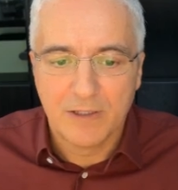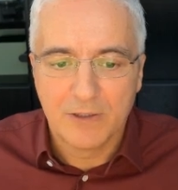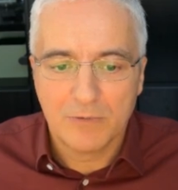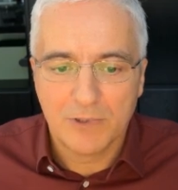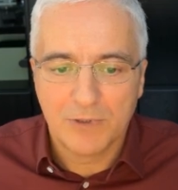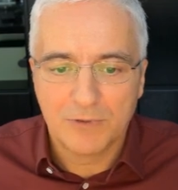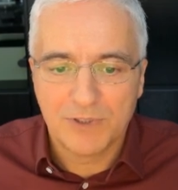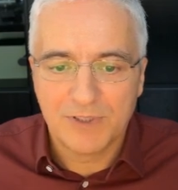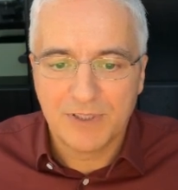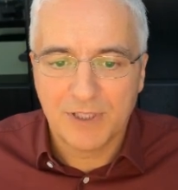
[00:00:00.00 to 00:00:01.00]
you will
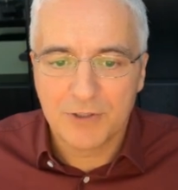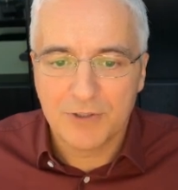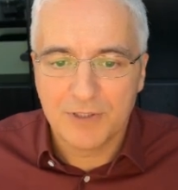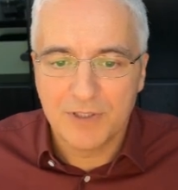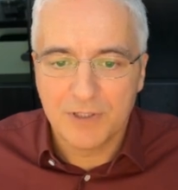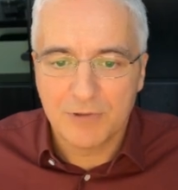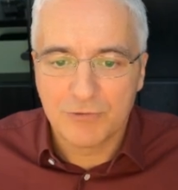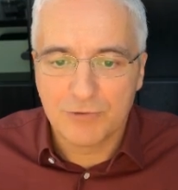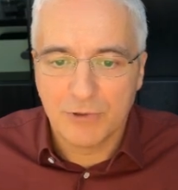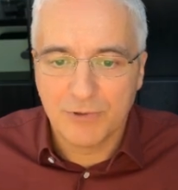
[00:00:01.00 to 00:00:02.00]
notice that actually the
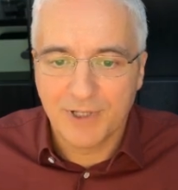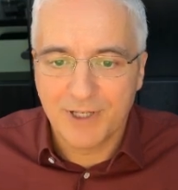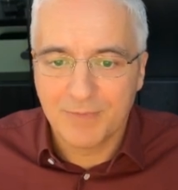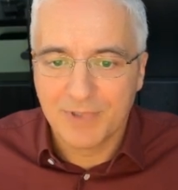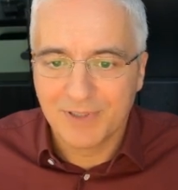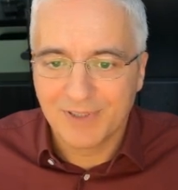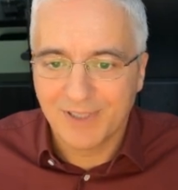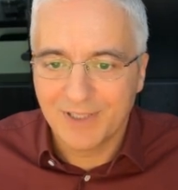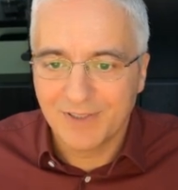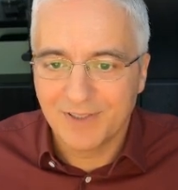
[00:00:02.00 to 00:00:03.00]
control name
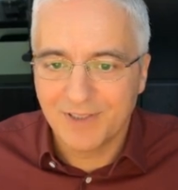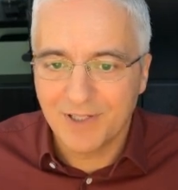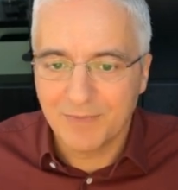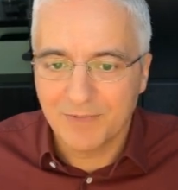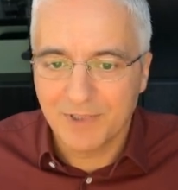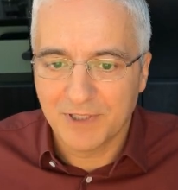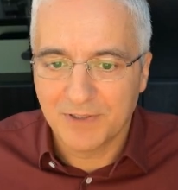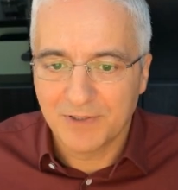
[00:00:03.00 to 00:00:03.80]
stays the same, right?